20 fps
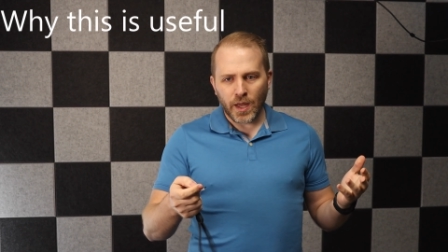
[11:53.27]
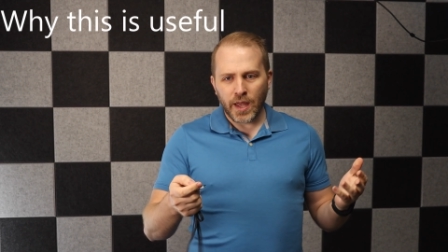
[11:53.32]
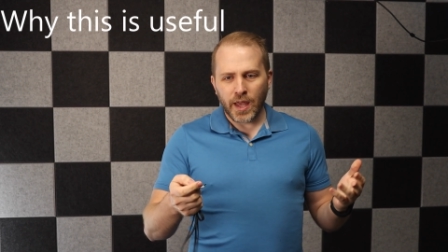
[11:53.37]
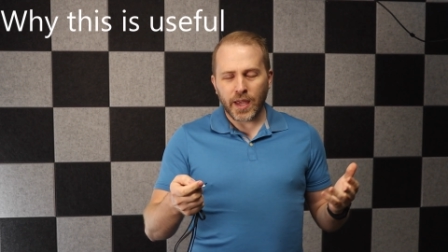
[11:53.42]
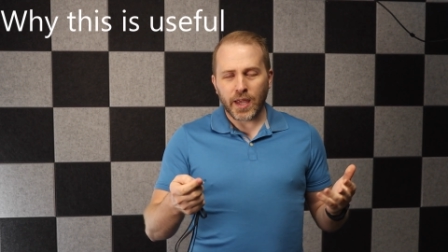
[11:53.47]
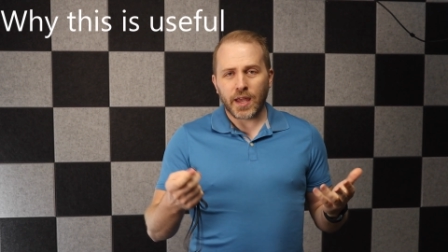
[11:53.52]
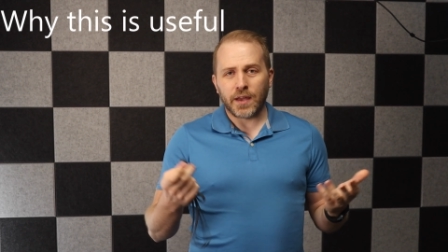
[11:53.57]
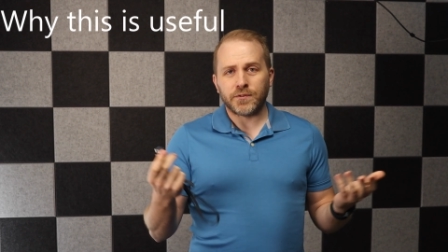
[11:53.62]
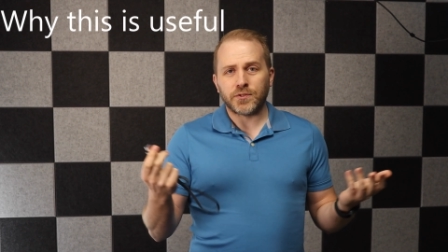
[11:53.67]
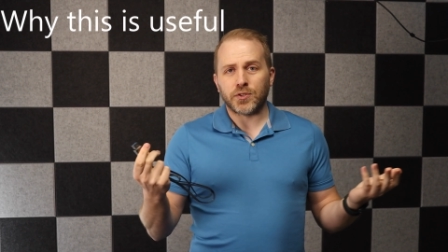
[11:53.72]

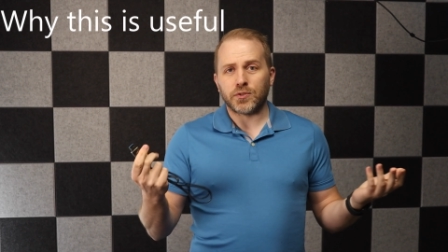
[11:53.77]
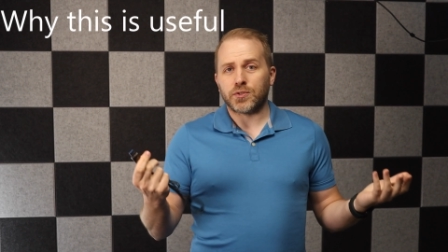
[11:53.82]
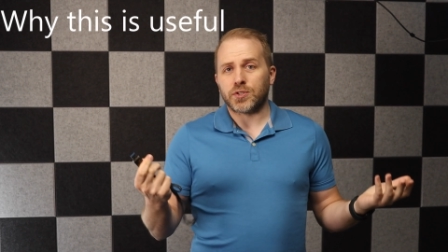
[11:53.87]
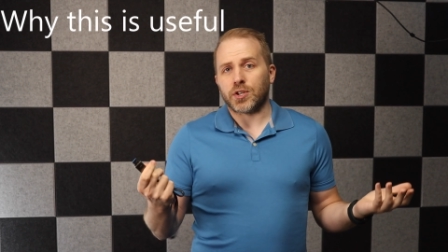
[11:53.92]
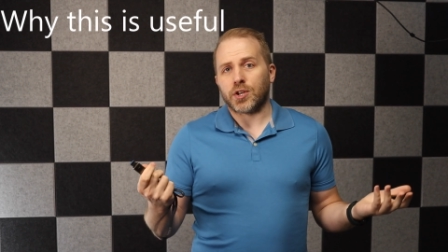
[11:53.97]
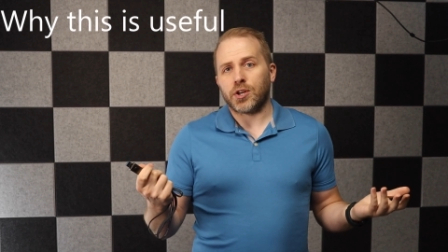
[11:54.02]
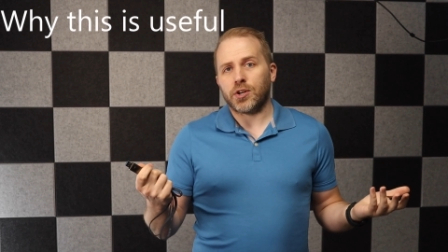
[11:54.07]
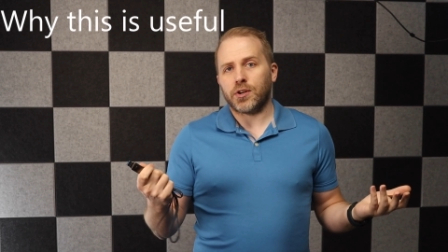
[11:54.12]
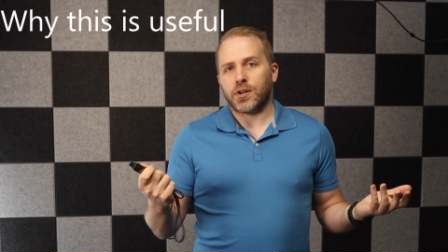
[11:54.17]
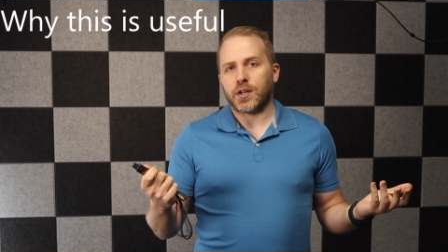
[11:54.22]
it gives you
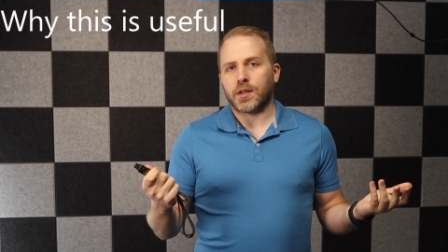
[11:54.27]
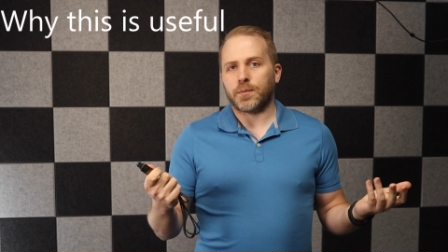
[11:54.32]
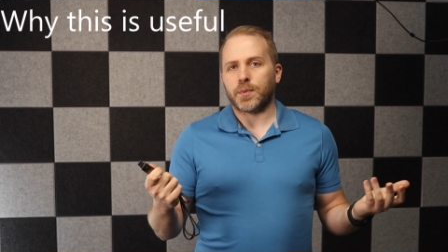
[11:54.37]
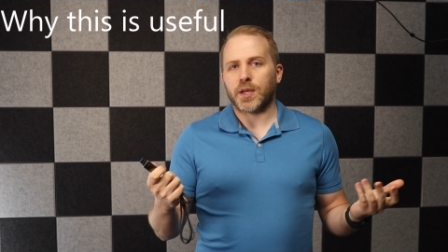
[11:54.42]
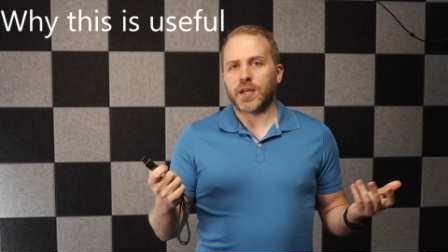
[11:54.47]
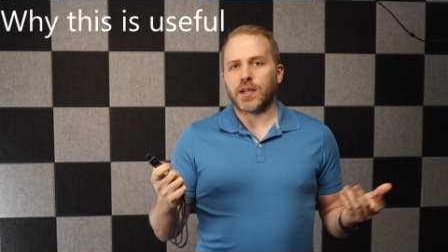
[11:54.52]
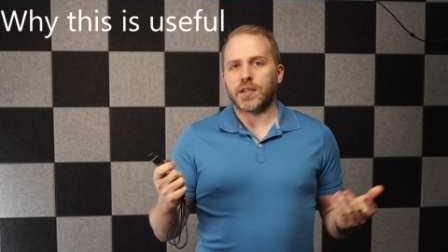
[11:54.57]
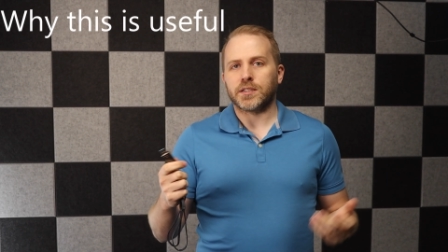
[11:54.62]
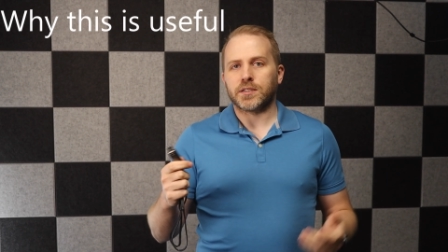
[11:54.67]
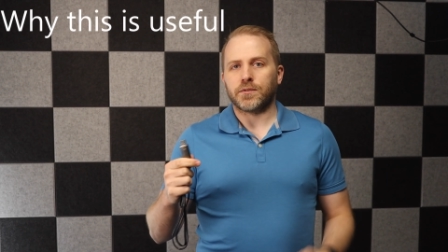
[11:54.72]
security,
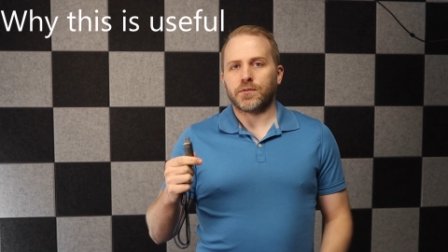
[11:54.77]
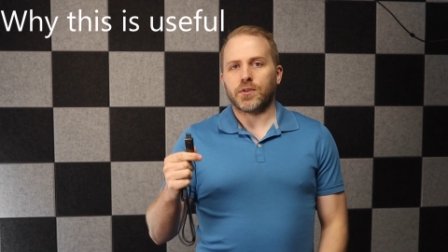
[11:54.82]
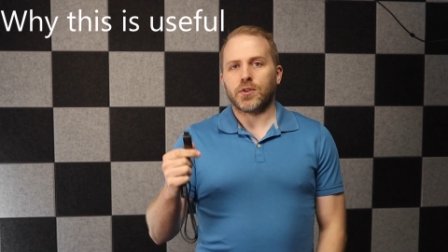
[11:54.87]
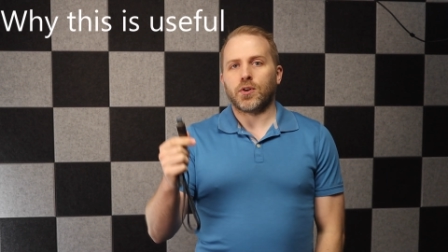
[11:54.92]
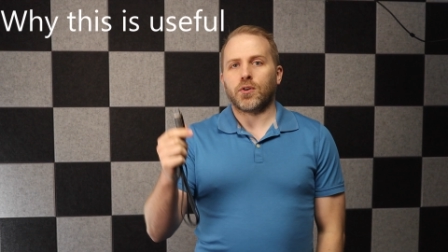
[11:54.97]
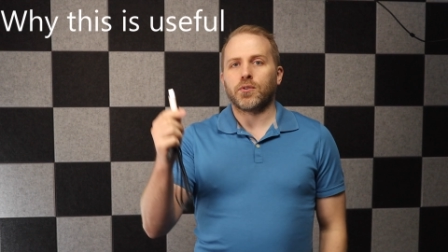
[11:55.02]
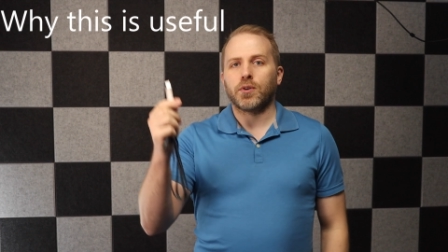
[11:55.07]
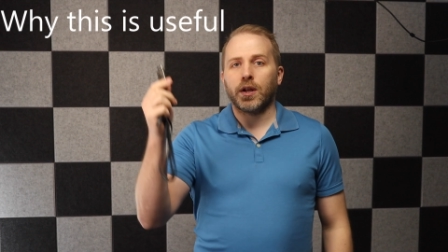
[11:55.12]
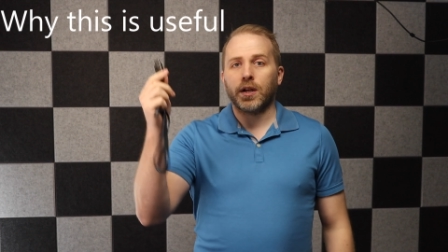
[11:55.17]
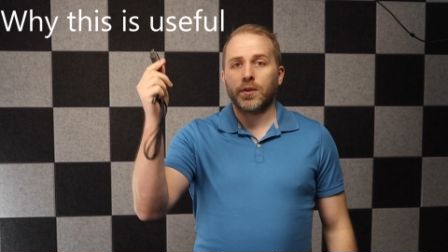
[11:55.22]
because if you
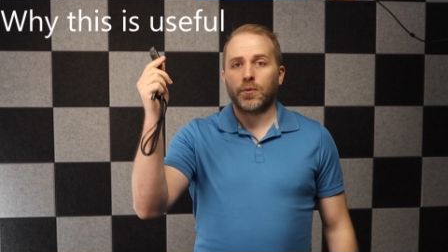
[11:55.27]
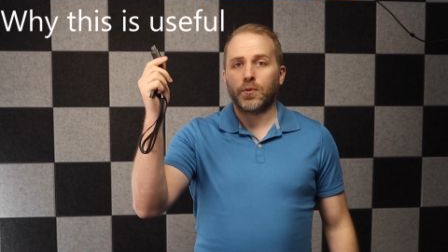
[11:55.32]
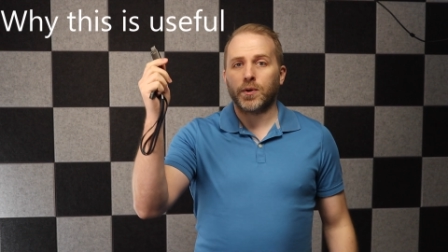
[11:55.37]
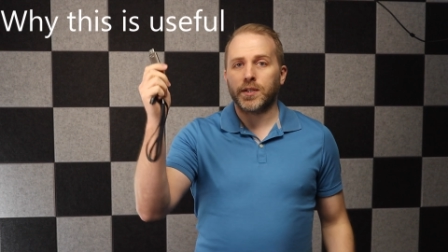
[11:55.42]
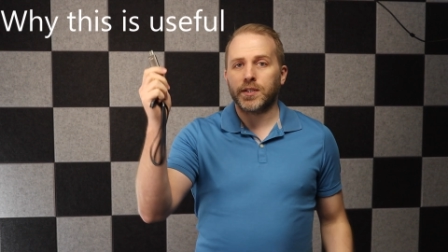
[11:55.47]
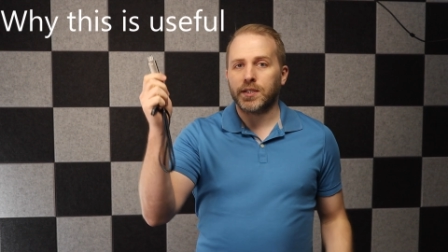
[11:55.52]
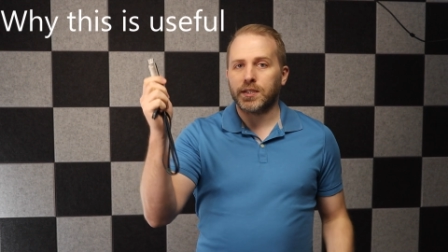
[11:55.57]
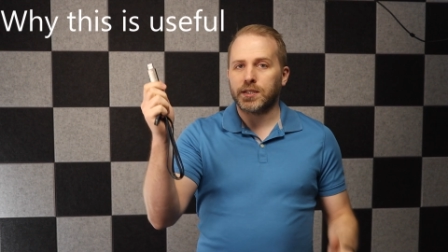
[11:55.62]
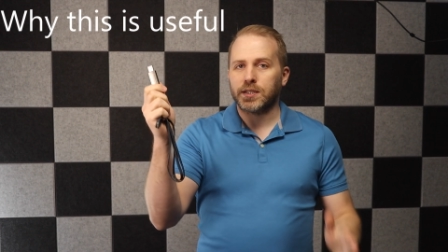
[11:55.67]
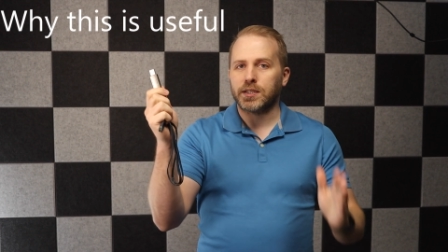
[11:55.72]
don't want
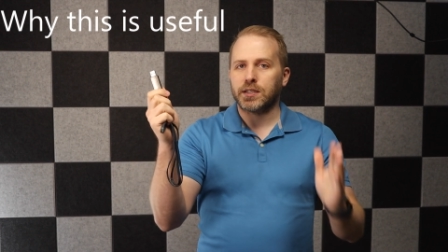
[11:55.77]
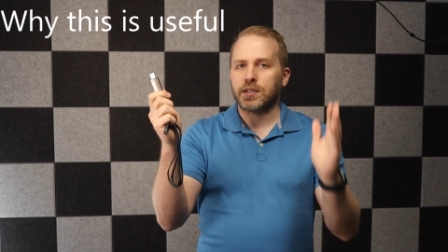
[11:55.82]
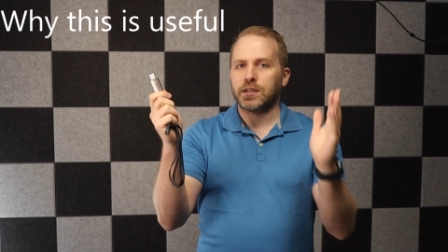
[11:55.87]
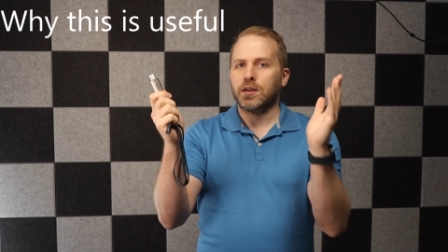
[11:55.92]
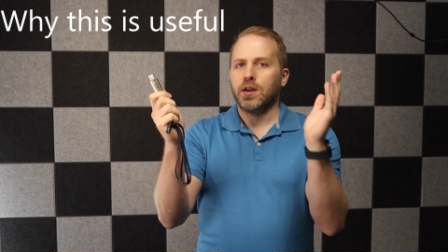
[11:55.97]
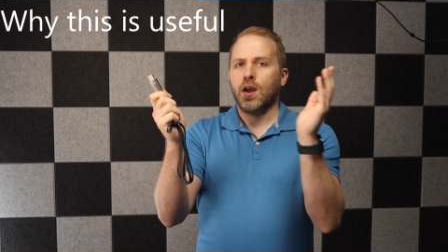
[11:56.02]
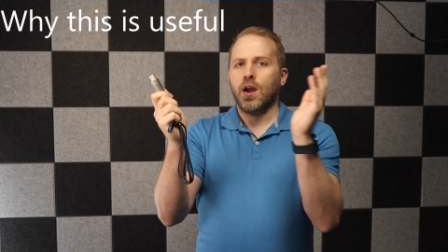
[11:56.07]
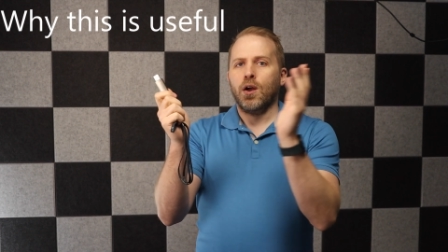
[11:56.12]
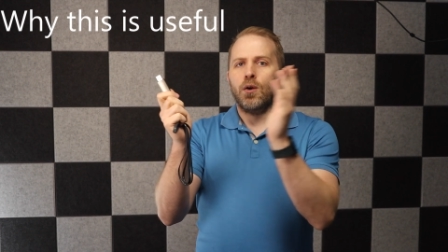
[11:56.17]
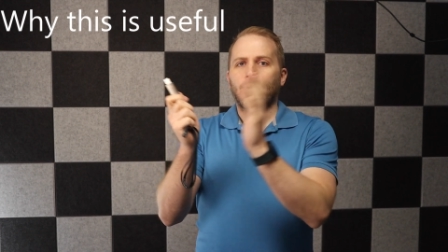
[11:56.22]
anyone to
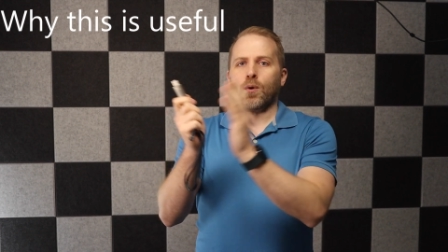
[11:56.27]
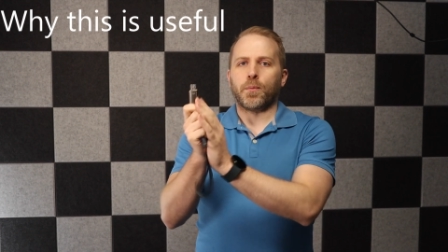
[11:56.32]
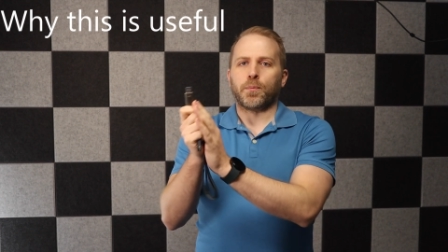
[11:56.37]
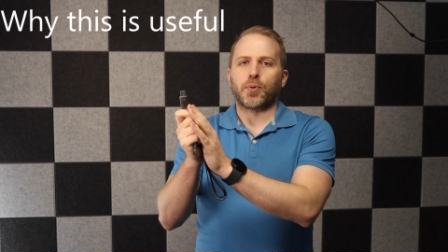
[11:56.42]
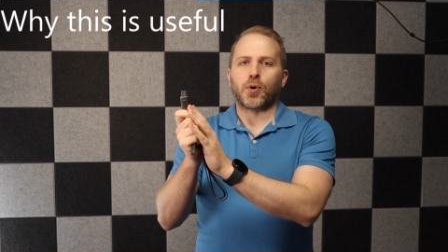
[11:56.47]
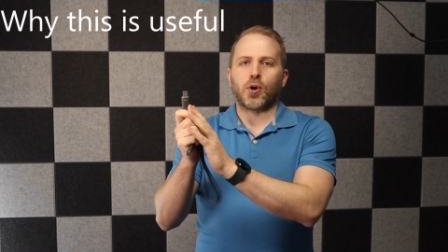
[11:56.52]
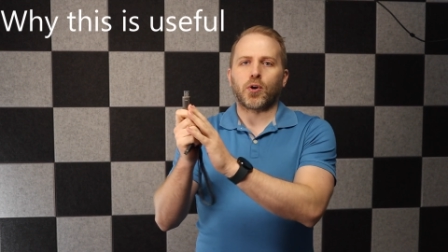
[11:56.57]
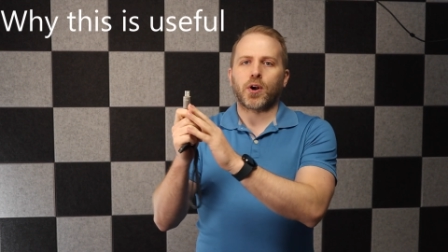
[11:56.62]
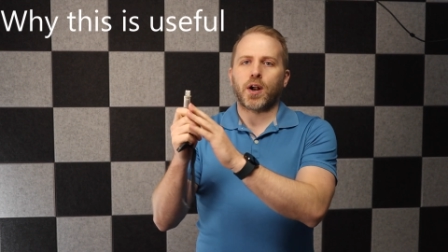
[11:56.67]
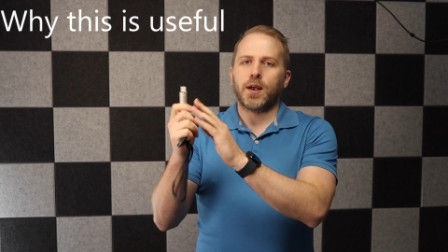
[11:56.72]
see what
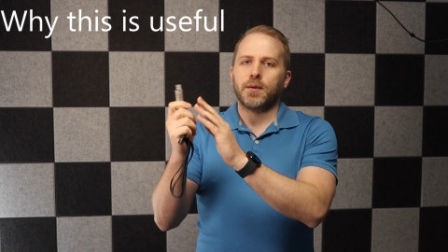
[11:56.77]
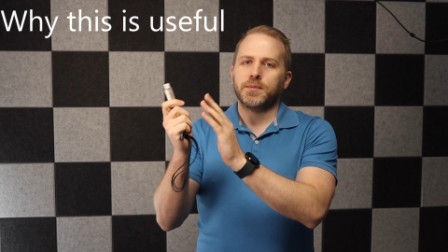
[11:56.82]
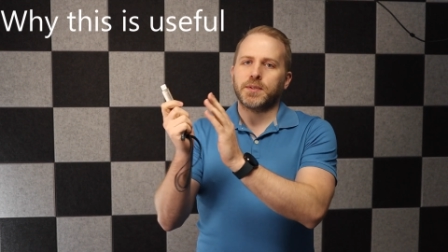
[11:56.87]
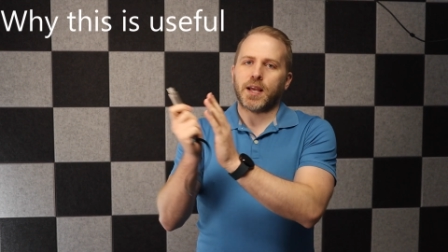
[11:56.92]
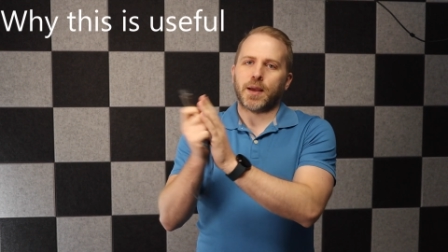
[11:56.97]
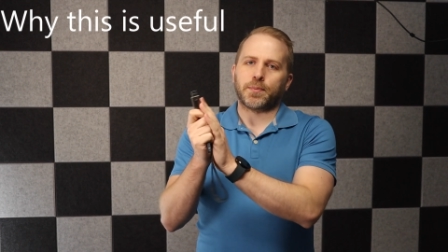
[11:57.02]
programs,